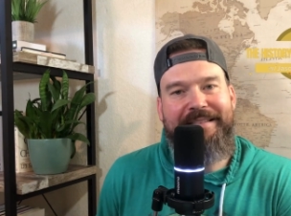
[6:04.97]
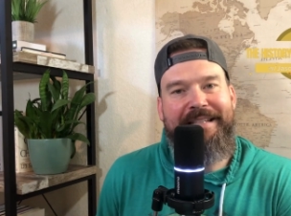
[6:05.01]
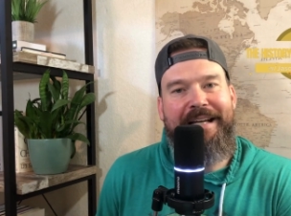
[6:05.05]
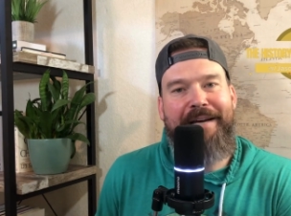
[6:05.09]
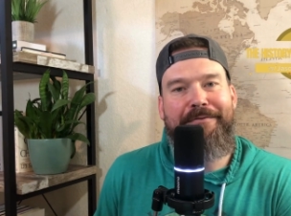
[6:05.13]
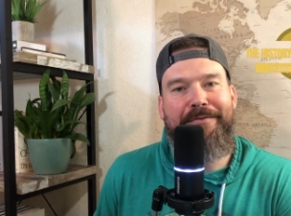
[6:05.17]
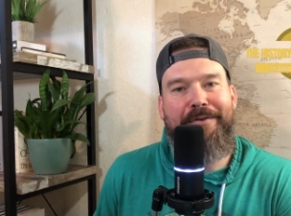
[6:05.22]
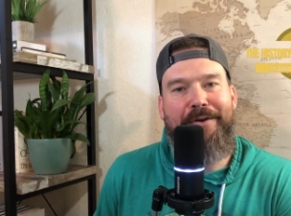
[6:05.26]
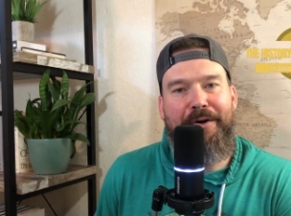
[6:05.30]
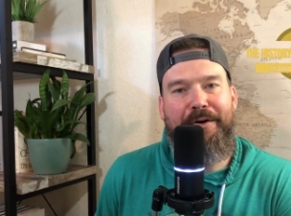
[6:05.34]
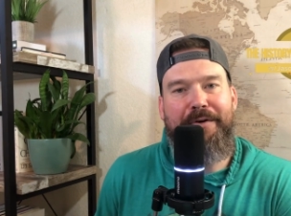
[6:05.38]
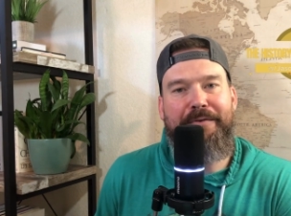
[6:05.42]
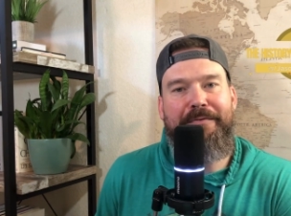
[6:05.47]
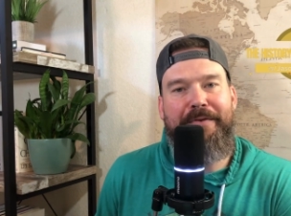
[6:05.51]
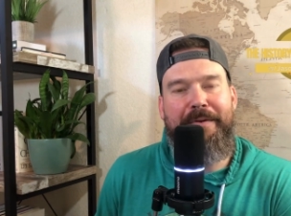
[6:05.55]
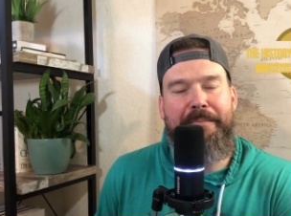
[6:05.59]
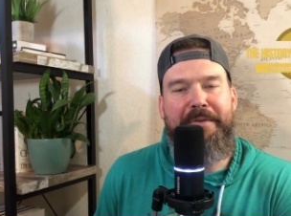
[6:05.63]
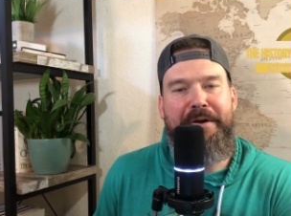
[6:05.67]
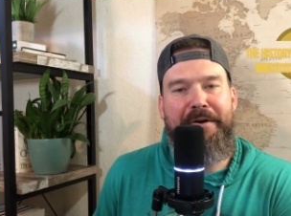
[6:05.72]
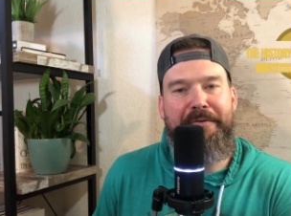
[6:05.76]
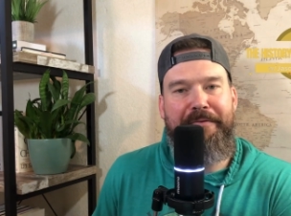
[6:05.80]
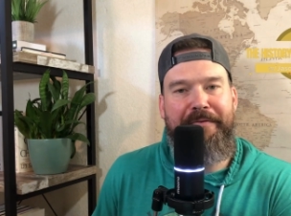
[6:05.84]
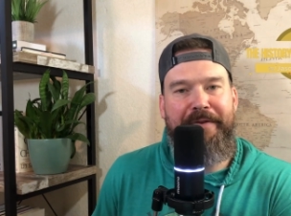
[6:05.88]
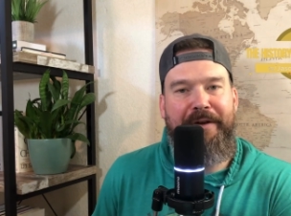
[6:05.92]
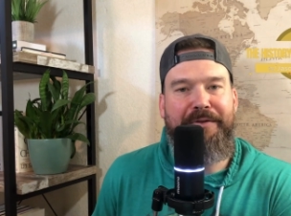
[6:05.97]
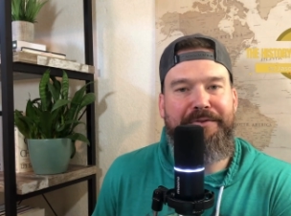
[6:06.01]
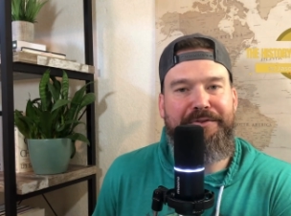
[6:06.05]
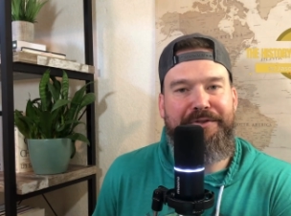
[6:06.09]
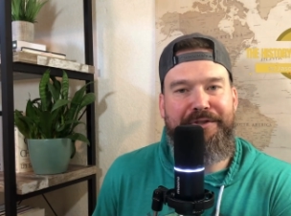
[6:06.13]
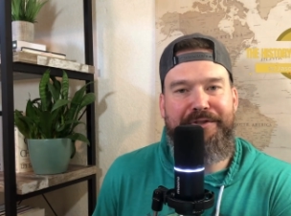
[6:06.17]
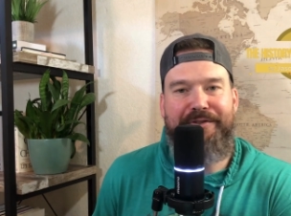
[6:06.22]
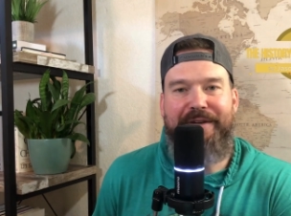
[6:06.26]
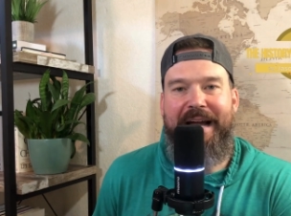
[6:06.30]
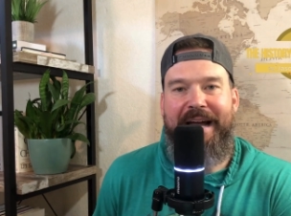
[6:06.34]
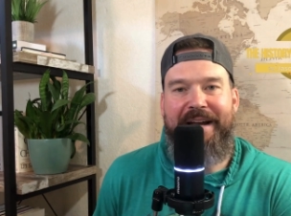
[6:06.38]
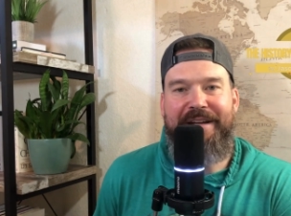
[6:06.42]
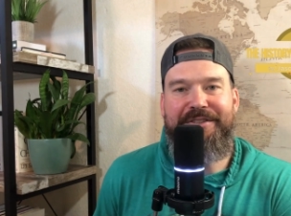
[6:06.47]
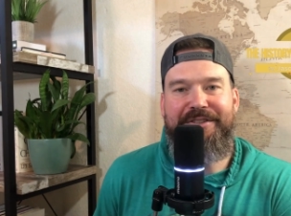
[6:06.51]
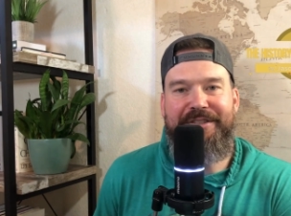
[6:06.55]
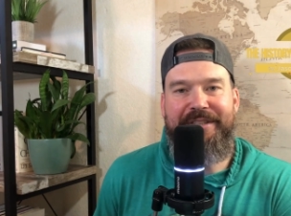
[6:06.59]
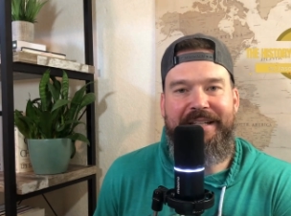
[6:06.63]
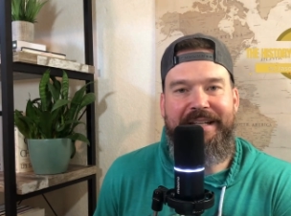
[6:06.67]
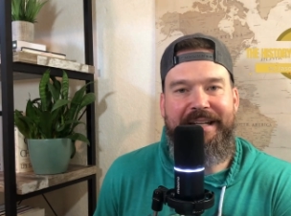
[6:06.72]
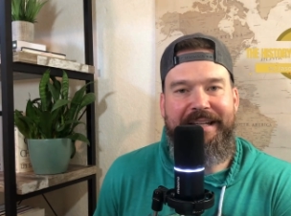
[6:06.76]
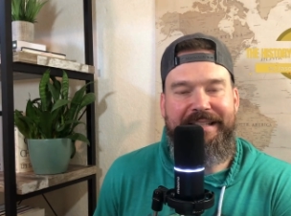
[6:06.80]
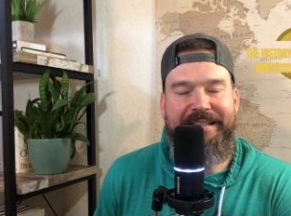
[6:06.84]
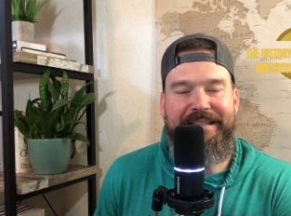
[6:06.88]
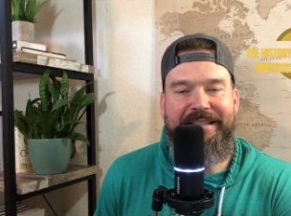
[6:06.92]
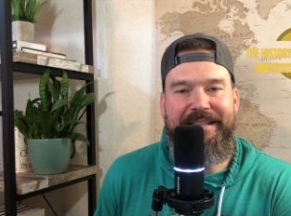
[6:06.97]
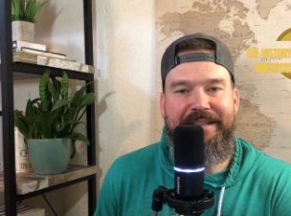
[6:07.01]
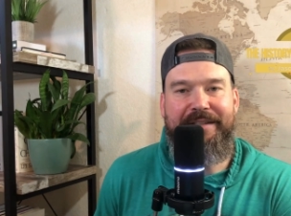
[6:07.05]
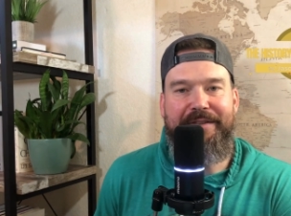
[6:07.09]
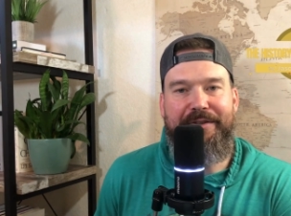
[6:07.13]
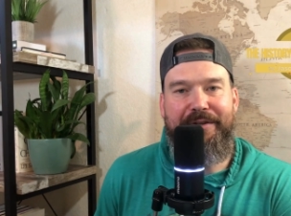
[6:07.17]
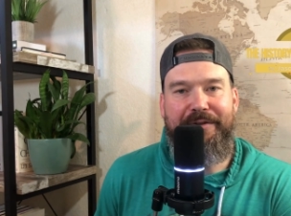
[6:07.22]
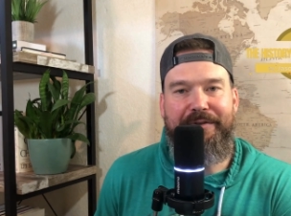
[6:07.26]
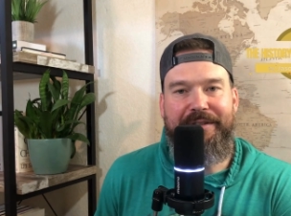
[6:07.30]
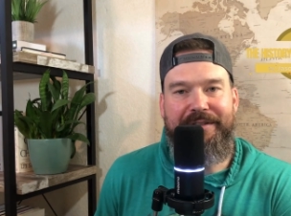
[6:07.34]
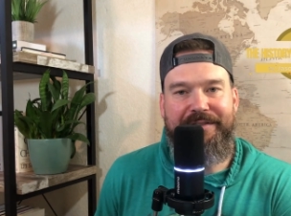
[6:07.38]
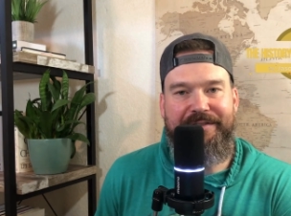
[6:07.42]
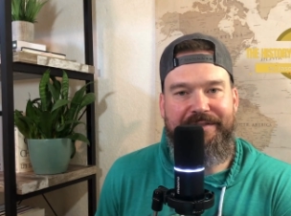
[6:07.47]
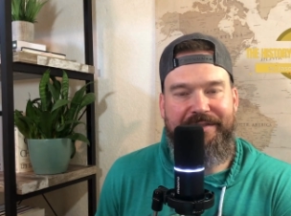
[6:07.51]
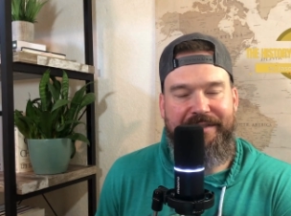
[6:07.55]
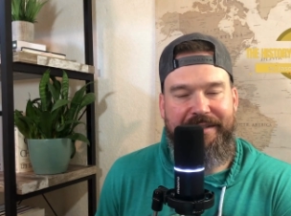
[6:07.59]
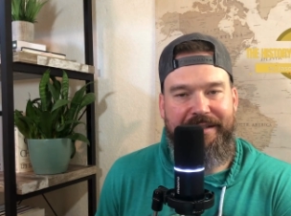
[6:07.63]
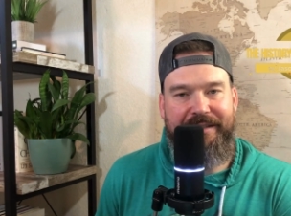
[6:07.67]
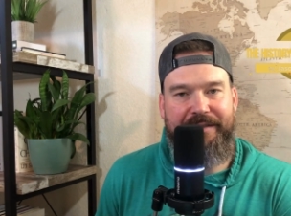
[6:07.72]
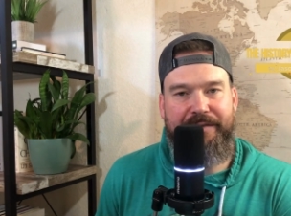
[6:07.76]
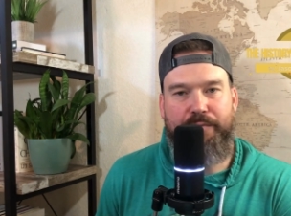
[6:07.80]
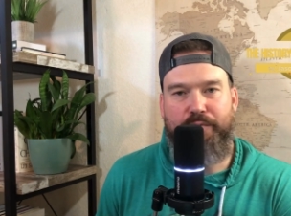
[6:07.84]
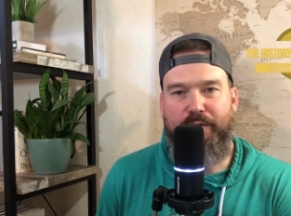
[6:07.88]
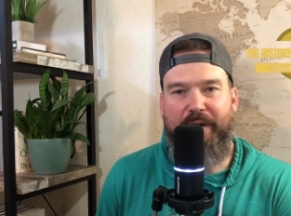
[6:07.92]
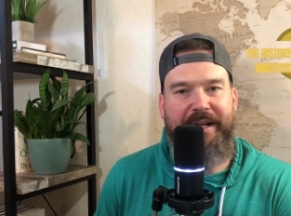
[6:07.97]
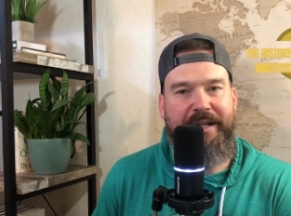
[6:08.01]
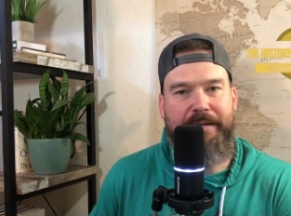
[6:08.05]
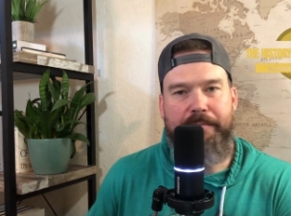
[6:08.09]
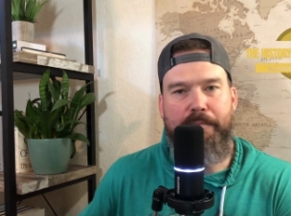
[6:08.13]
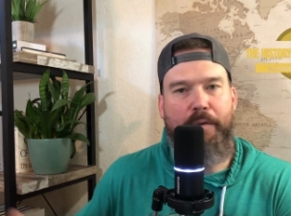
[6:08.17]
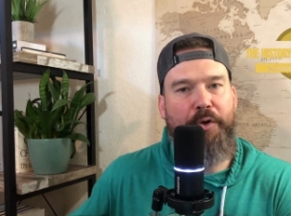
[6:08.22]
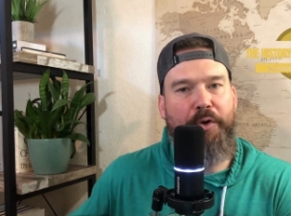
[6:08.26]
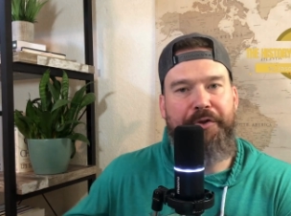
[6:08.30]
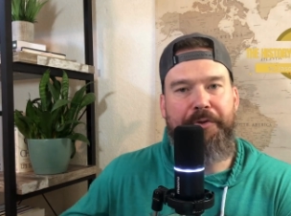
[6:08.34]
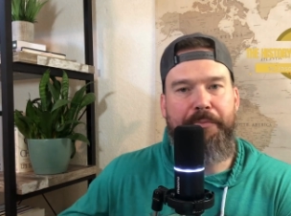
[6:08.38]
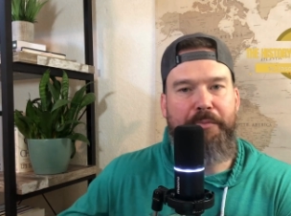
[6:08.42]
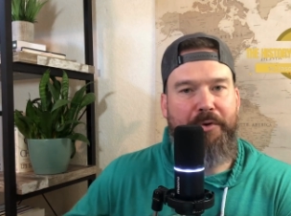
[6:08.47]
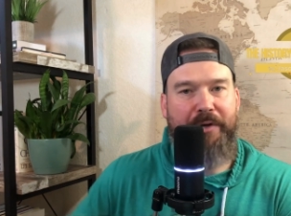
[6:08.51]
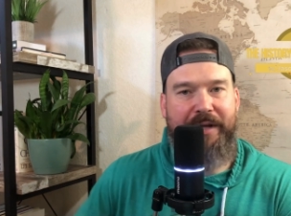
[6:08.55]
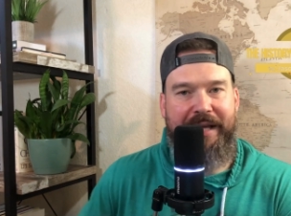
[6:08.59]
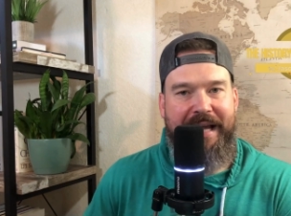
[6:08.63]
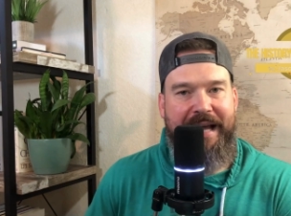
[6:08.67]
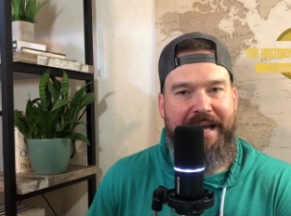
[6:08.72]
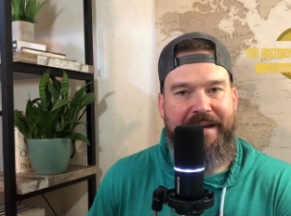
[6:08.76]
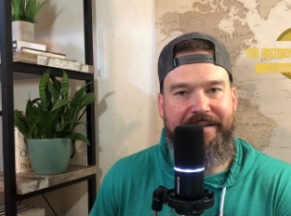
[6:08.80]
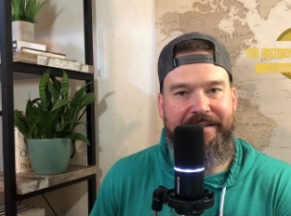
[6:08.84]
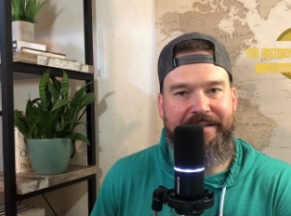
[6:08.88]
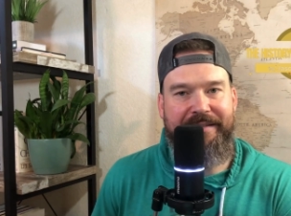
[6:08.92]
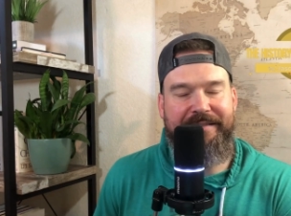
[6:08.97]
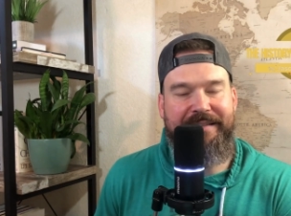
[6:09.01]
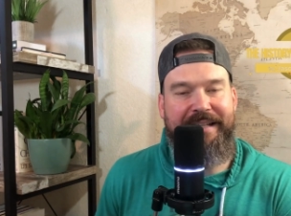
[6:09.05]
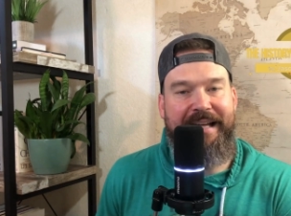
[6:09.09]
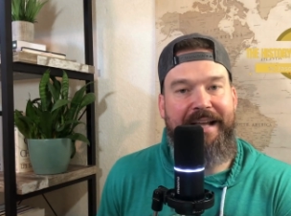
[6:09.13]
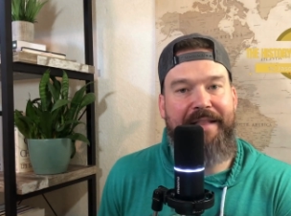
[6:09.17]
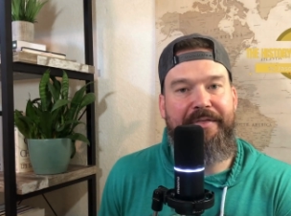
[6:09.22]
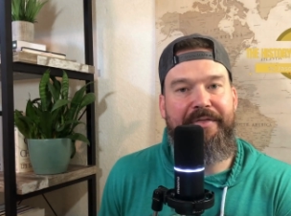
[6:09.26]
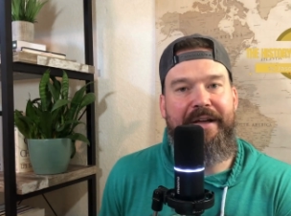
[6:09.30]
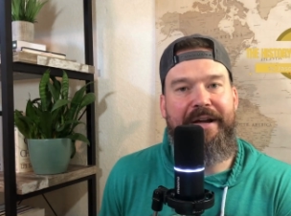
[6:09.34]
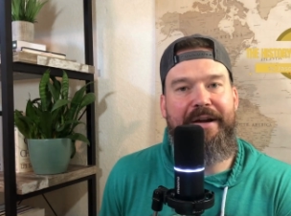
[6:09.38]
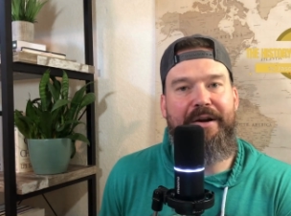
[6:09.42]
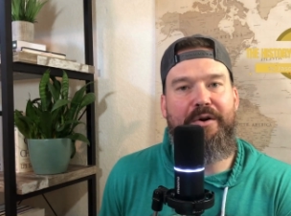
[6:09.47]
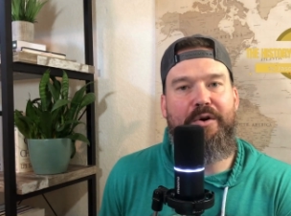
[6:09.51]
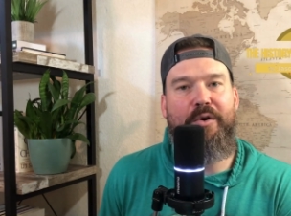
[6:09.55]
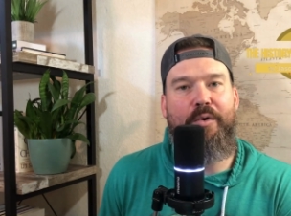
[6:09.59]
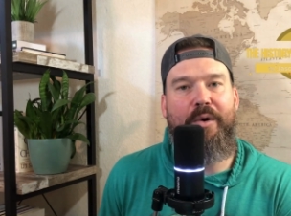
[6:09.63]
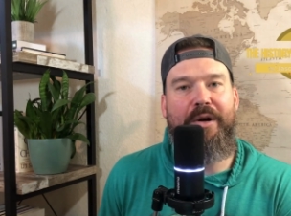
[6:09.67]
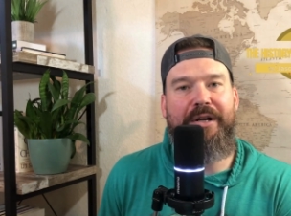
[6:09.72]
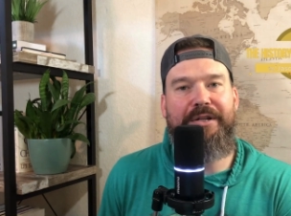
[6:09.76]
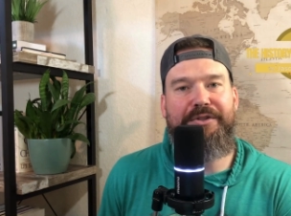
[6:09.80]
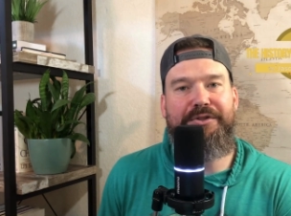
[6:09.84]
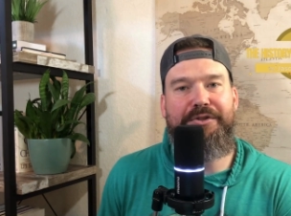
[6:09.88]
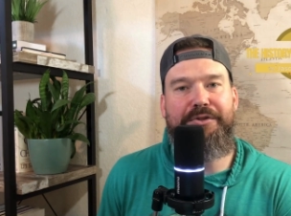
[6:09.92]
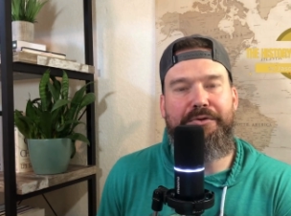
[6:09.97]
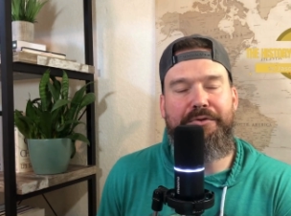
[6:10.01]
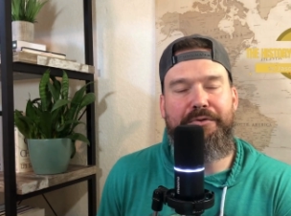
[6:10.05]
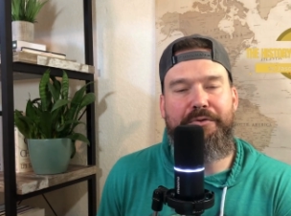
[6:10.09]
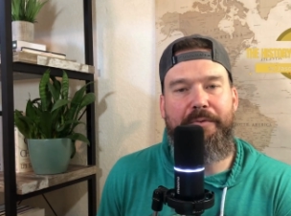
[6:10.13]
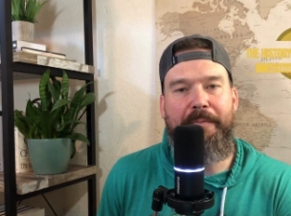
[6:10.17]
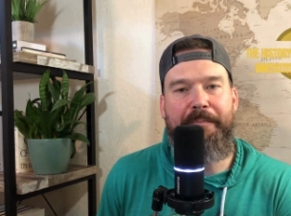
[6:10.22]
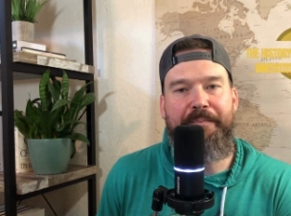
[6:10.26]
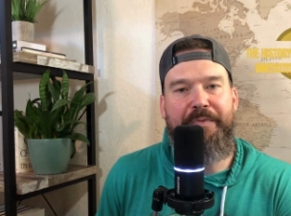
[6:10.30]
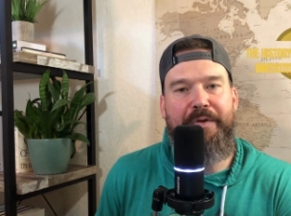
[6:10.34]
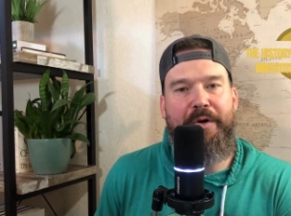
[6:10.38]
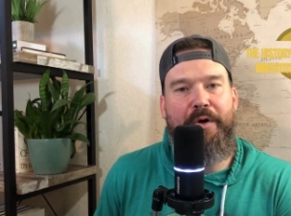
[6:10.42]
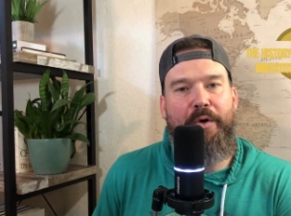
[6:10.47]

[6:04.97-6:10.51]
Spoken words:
have learned from their failed strategy in 1836, running multiple candidates, and they are going to